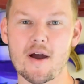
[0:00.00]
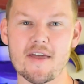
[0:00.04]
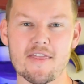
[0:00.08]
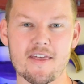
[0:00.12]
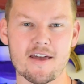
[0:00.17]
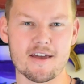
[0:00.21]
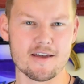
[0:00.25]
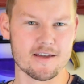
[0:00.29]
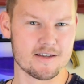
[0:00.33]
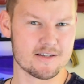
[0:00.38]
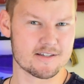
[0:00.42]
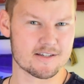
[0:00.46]

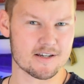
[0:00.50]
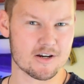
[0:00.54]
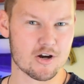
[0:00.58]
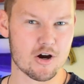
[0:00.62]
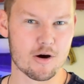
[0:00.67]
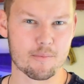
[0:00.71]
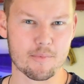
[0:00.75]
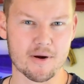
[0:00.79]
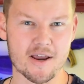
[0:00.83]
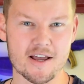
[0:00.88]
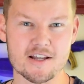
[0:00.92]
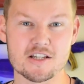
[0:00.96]
that is
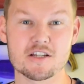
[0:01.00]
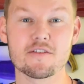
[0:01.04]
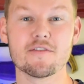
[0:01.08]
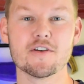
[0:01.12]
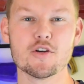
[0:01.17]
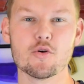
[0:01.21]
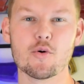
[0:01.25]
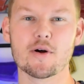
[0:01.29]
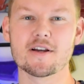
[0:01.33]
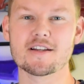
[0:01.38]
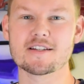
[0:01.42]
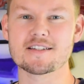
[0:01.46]
comprehensive and
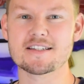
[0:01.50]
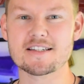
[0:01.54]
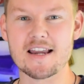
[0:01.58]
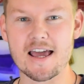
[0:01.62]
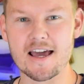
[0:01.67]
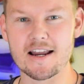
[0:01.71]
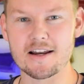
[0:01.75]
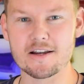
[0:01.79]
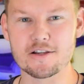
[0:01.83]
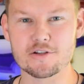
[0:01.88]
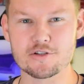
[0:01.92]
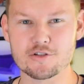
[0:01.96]
you
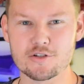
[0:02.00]
understand it.